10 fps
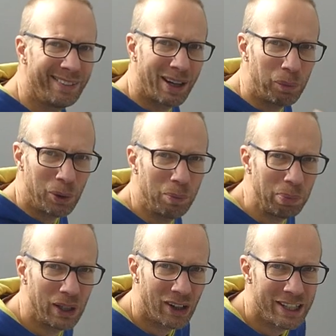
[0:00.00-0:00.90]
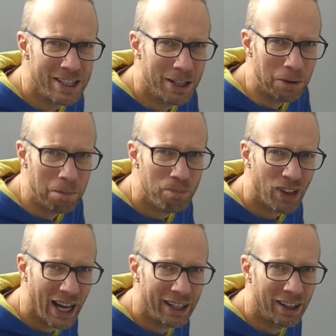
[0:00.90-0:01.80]
that wouldn't be ideal,
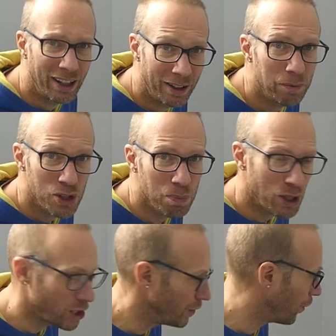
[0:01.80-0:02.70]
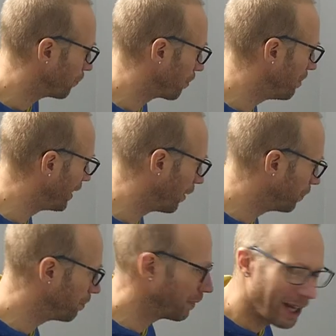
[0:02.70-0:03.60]
and especially not for me. I
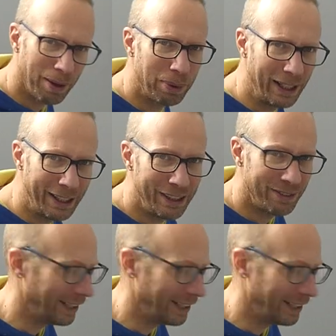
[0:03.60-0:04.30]
wouldn't be happy leaving